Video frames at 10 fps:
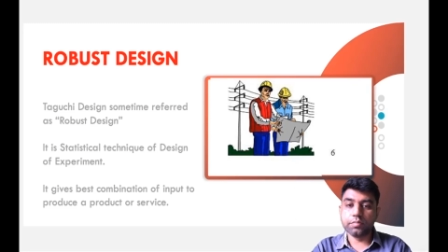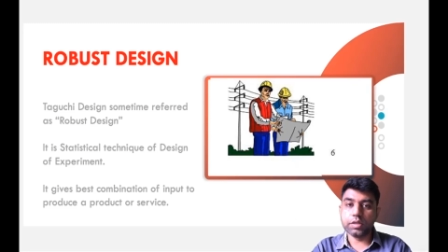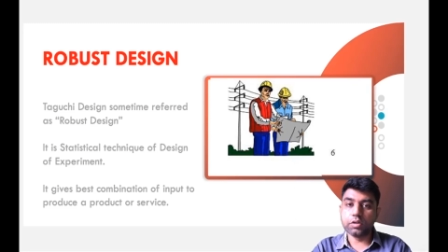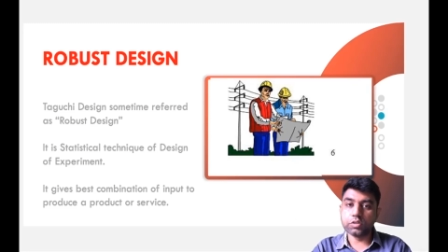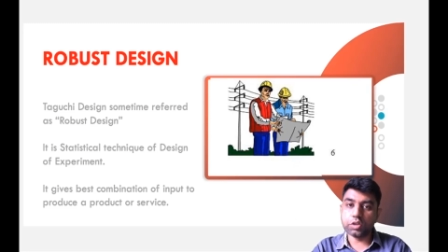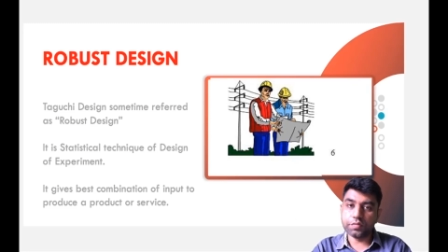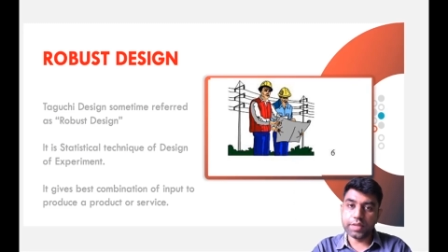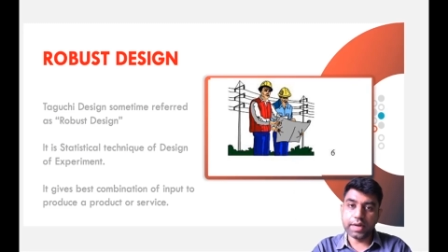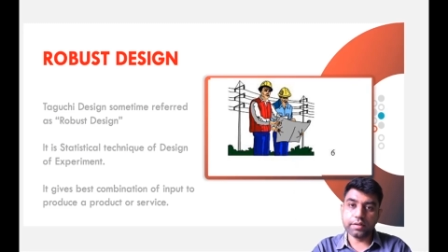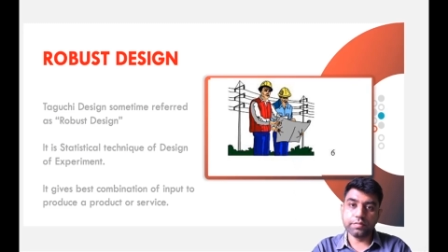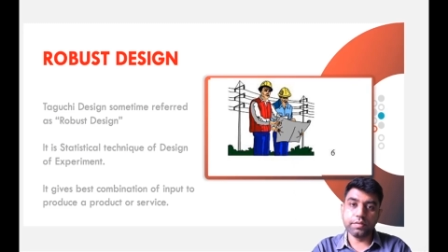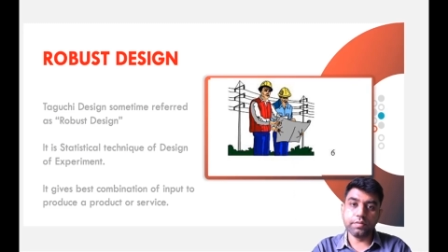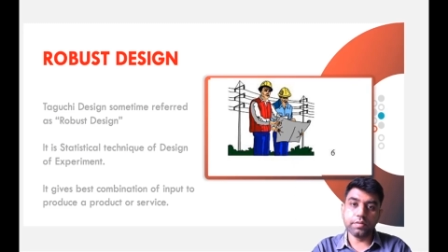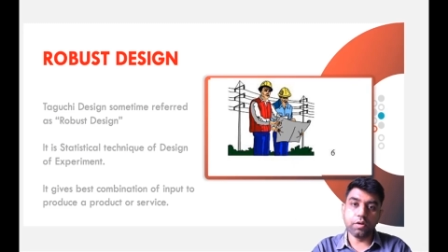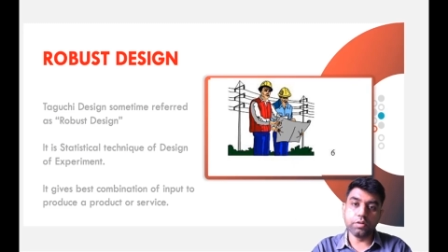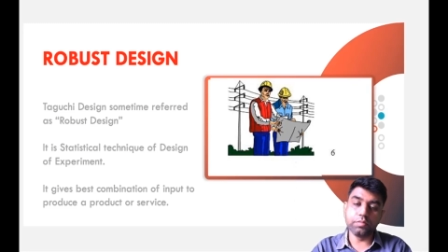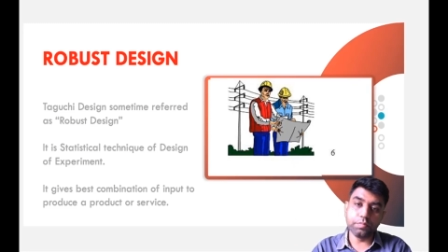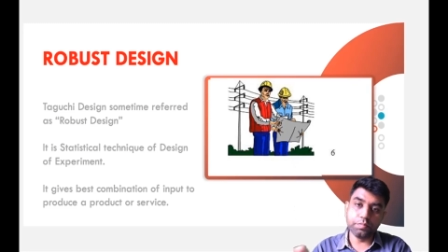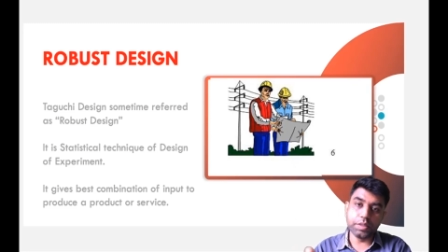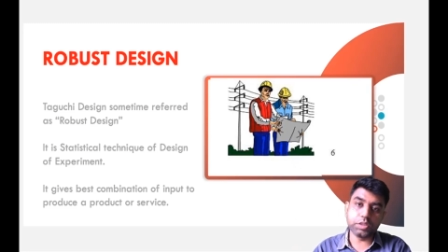Because of that, on
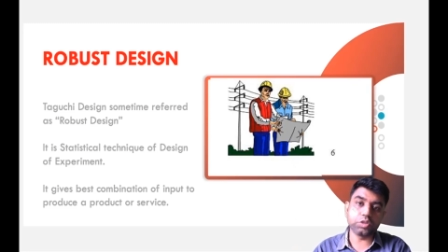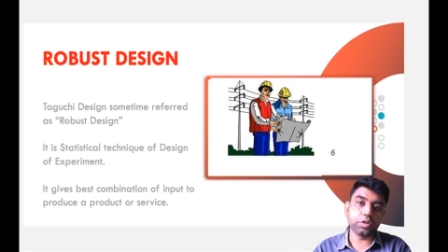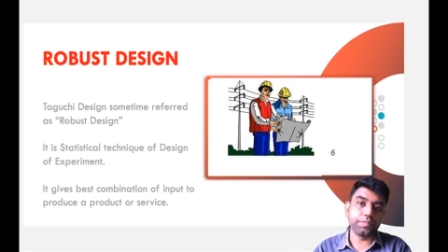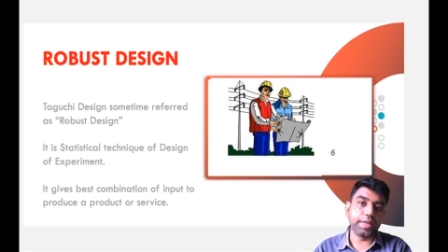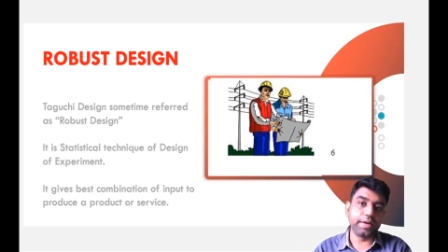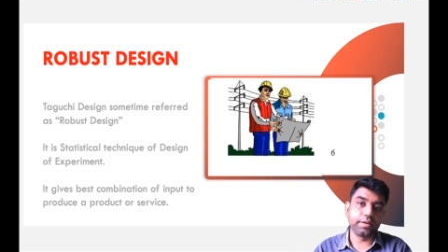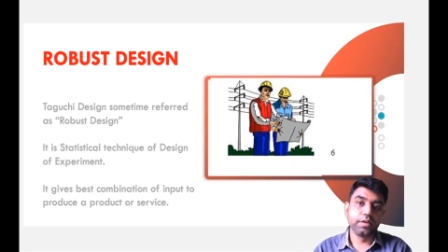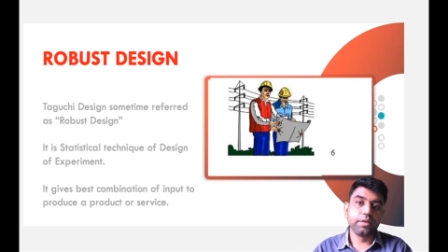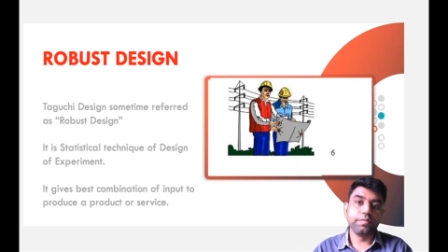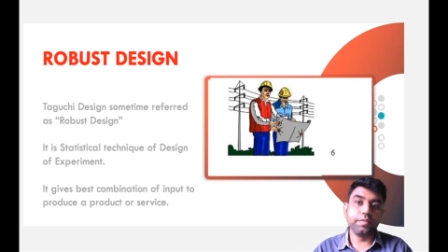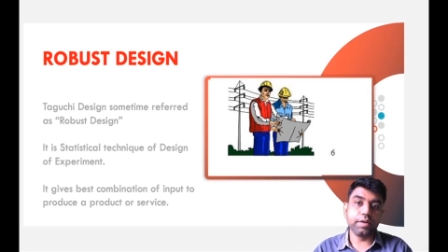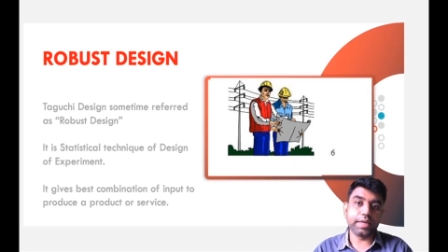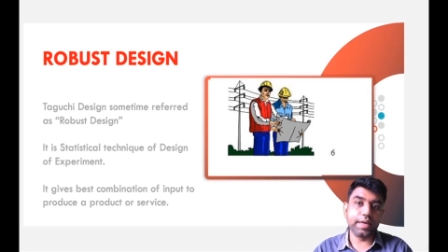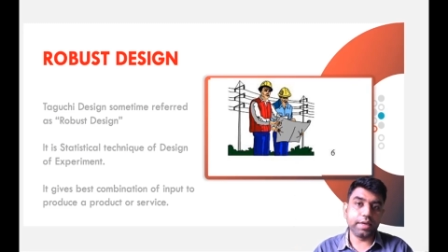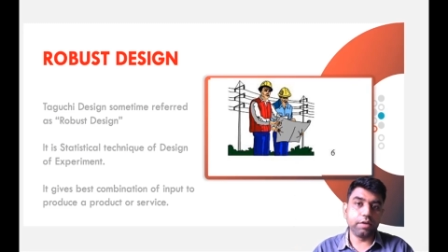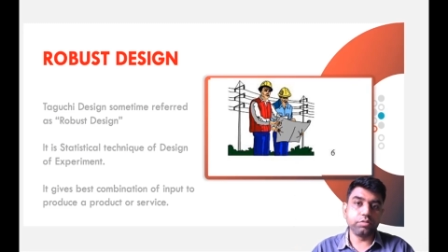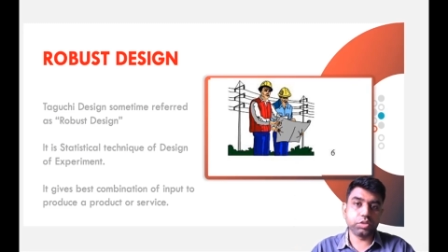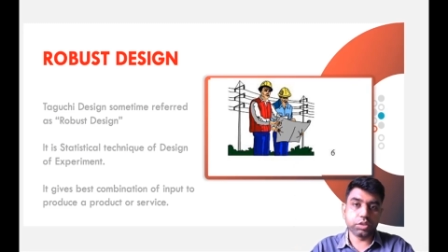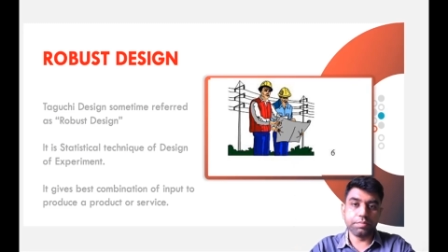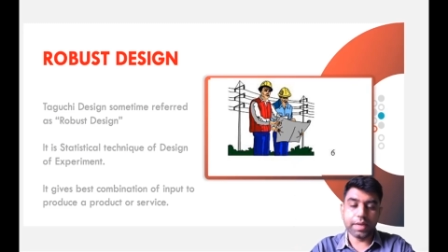basis of that, we will carry out
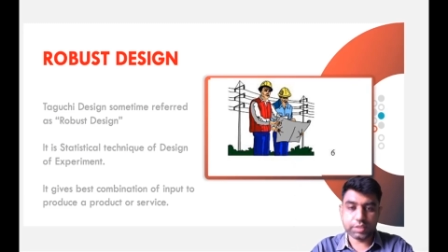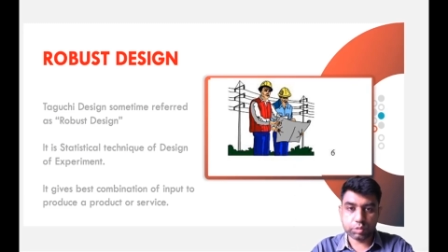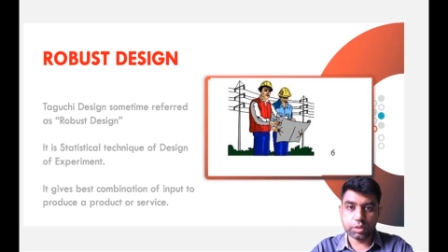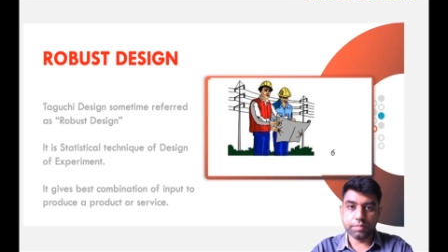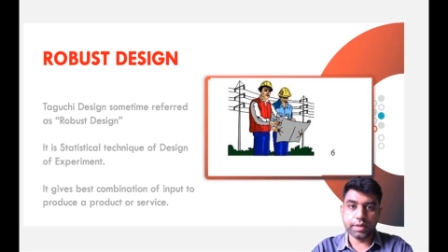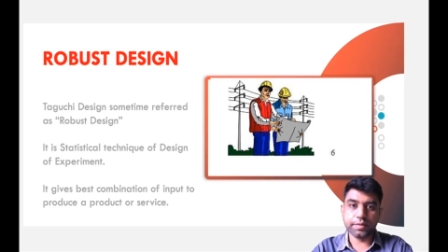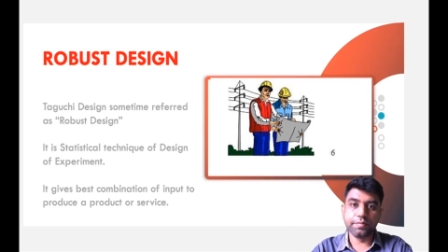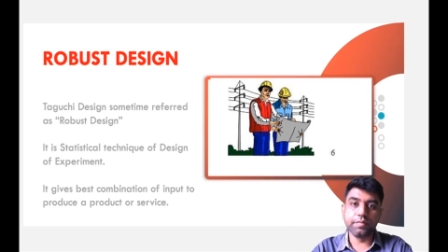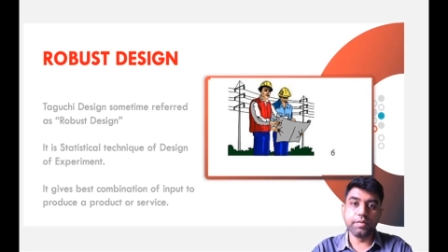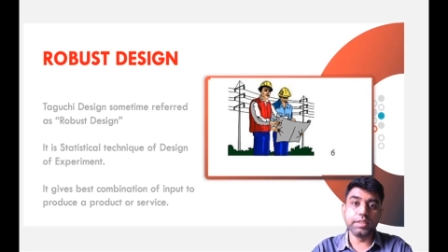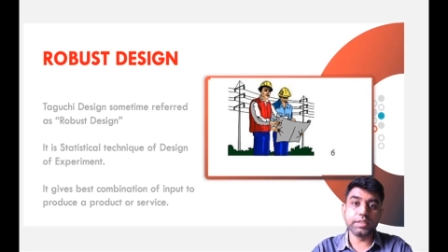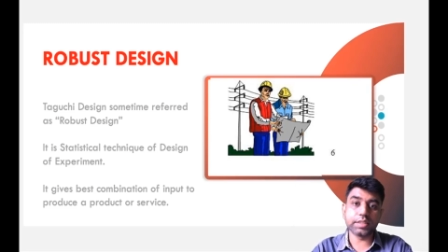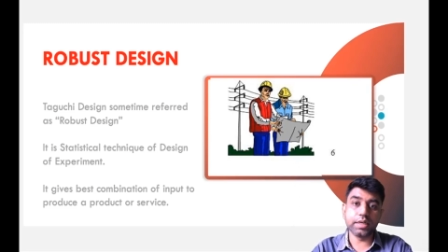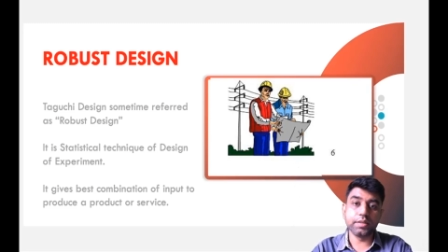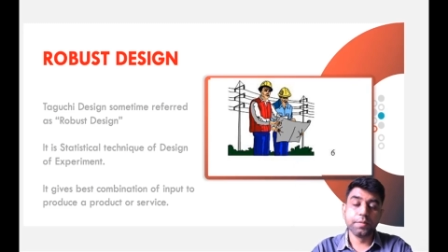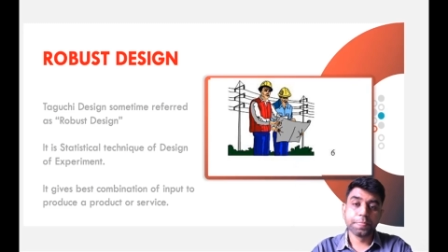some experiment. We will decide.